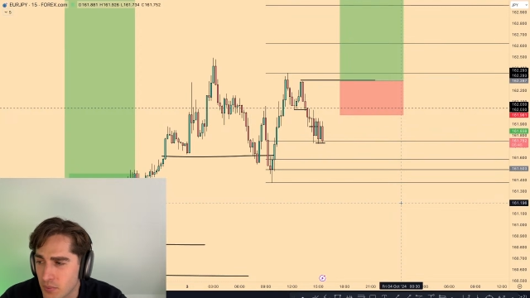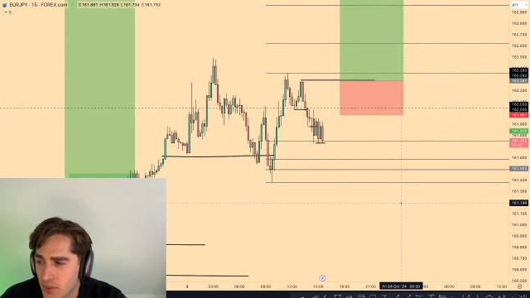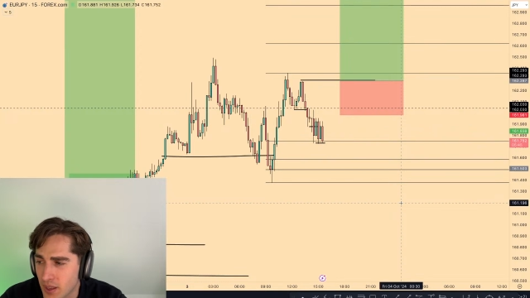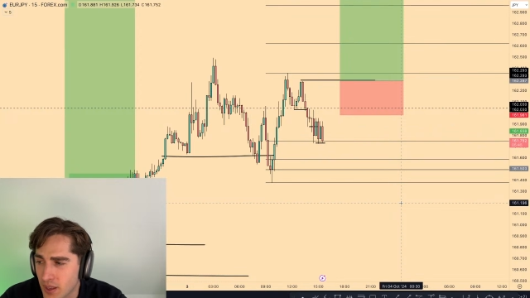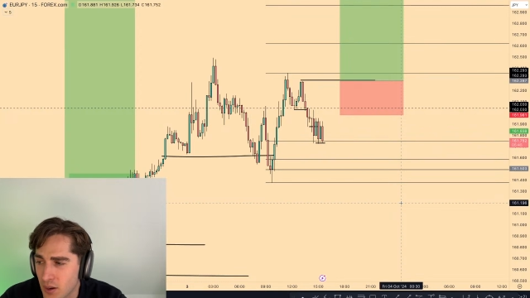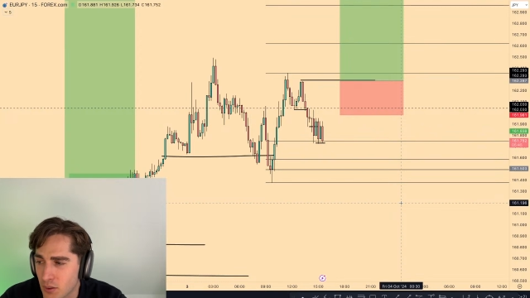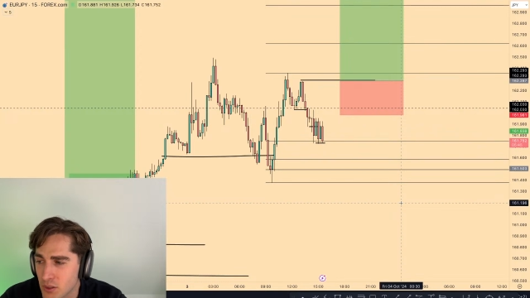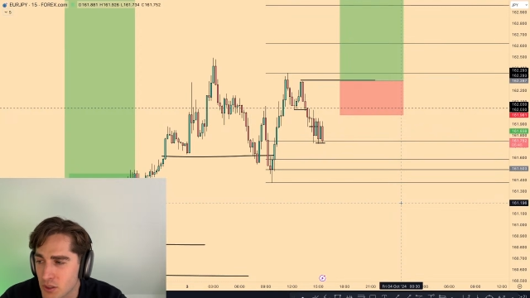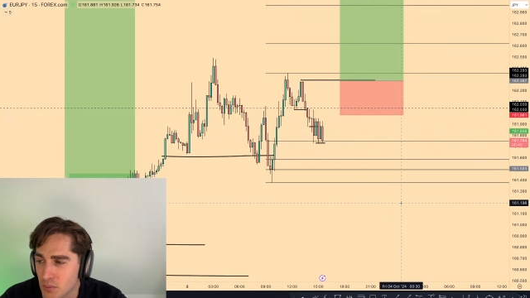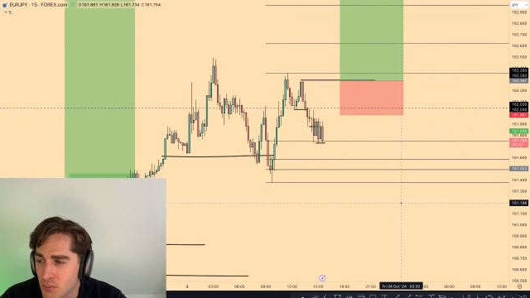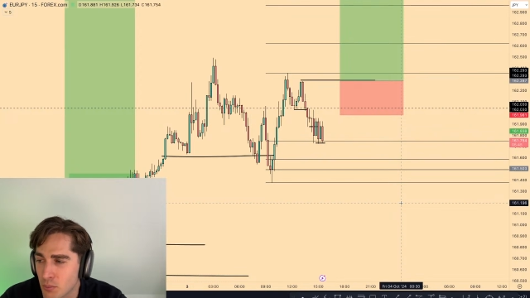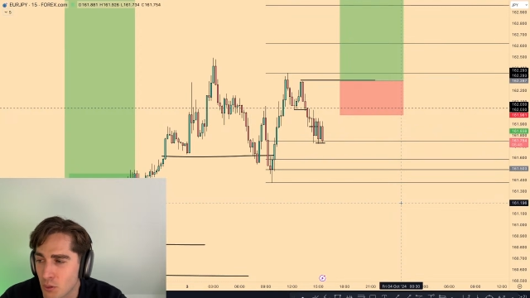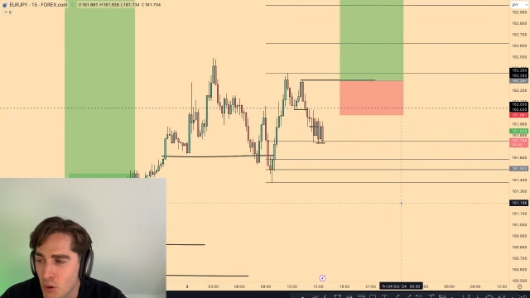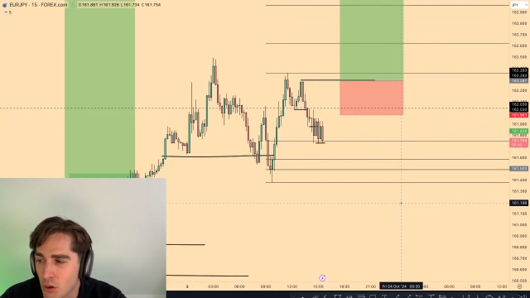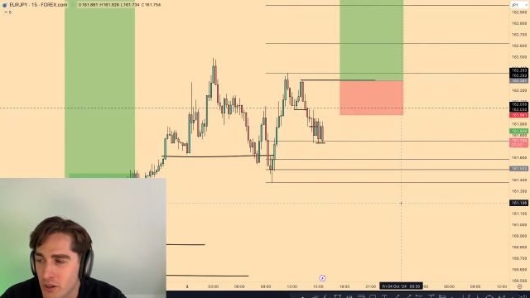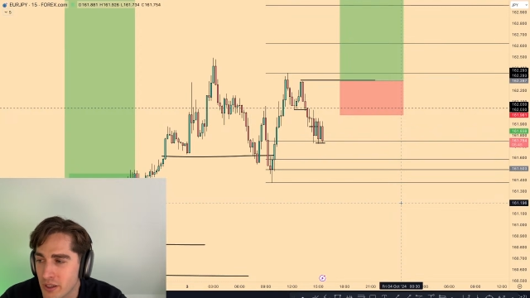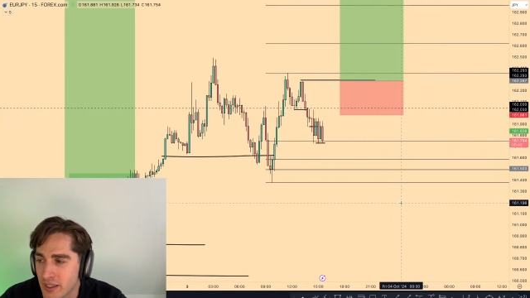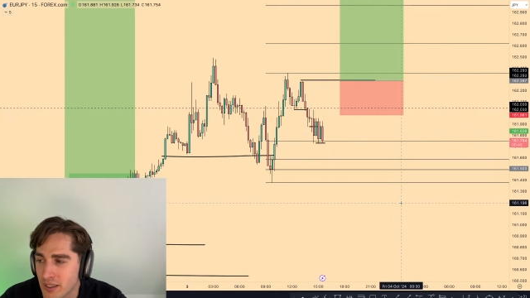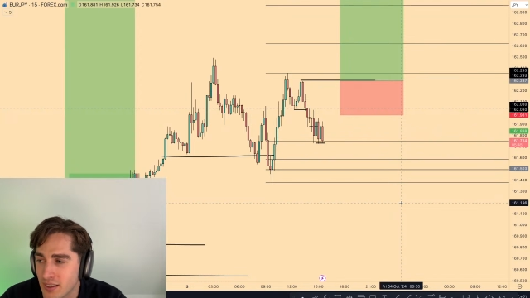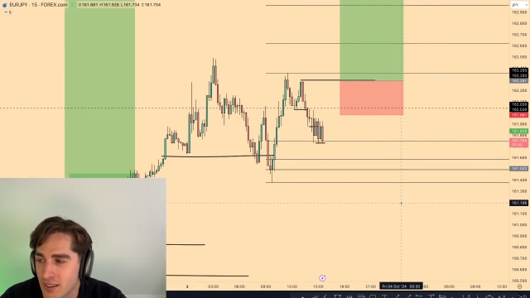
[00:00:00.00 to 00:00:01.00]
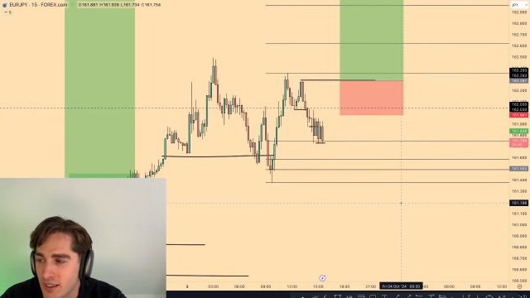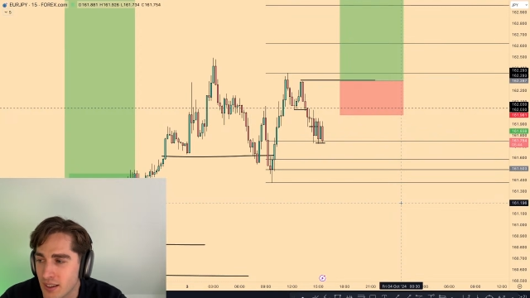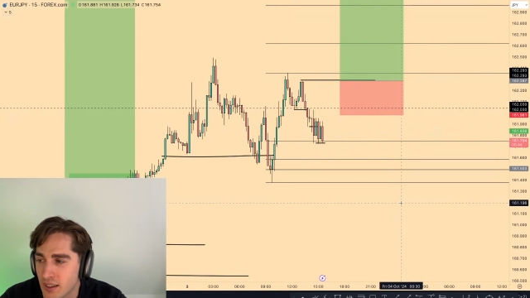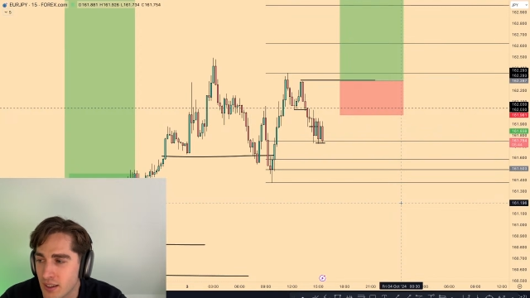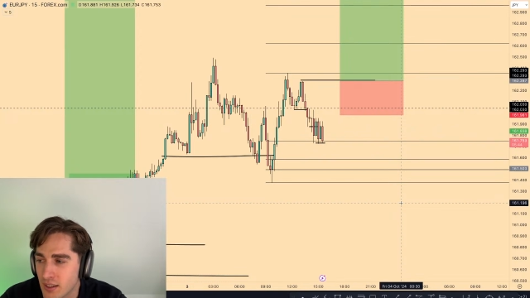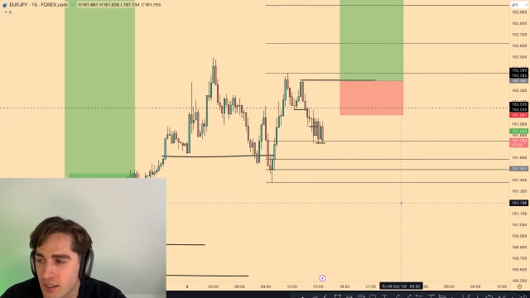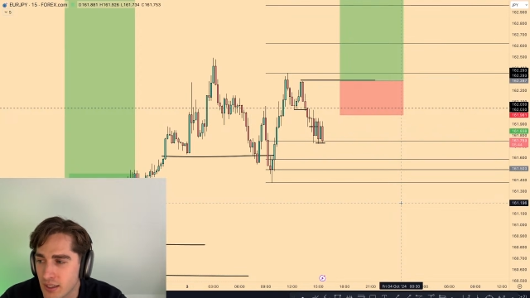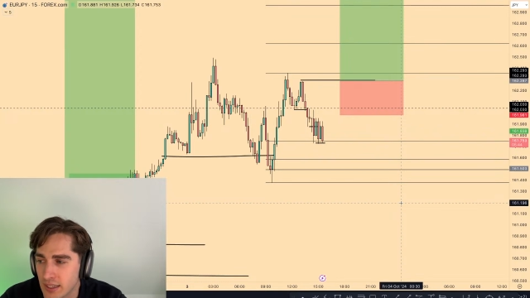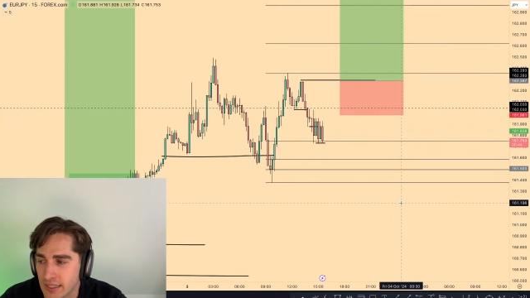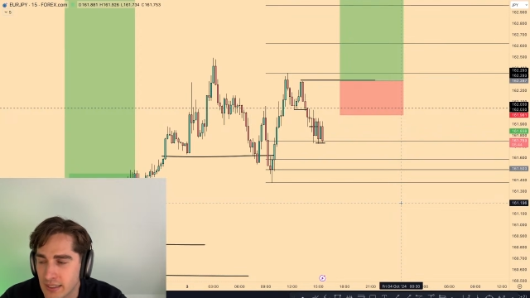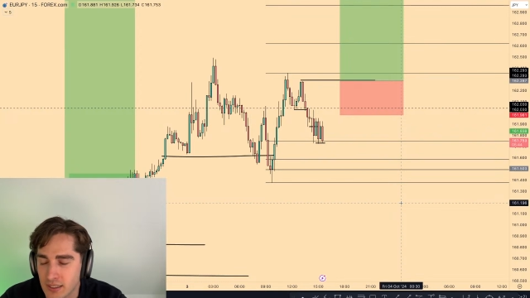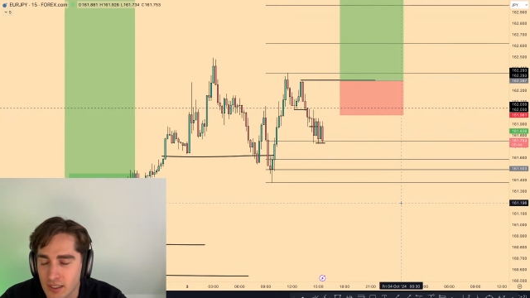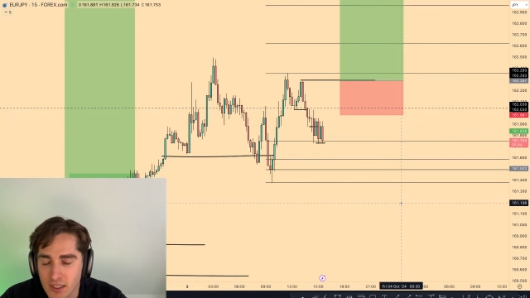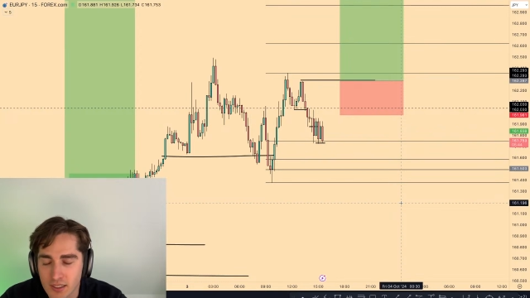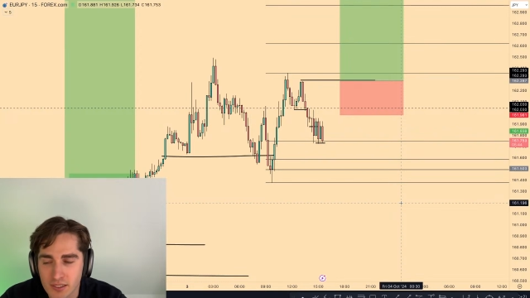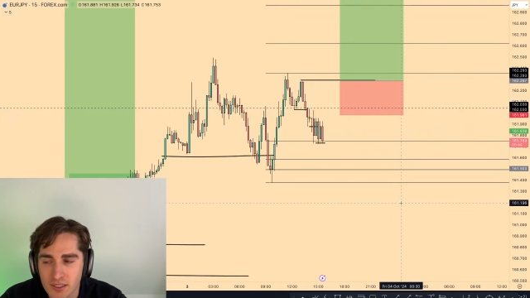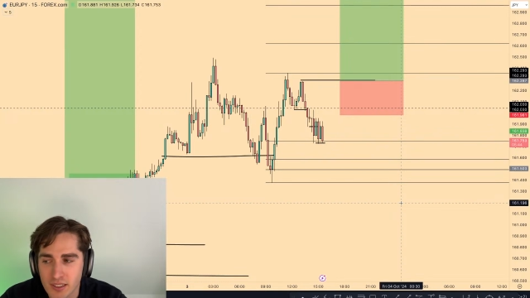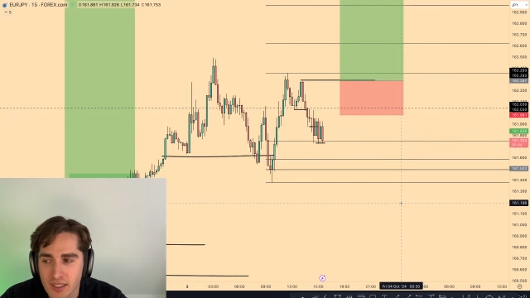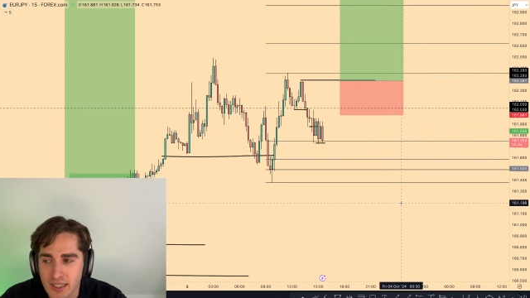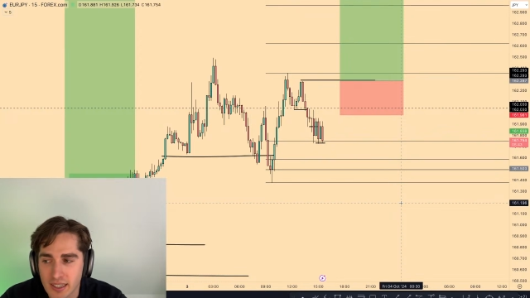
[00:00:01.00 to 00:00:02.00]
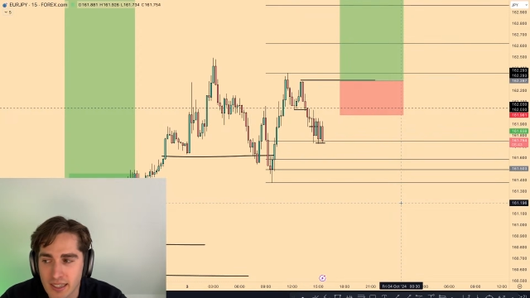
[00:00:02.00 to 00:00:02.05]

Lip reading: I was born in London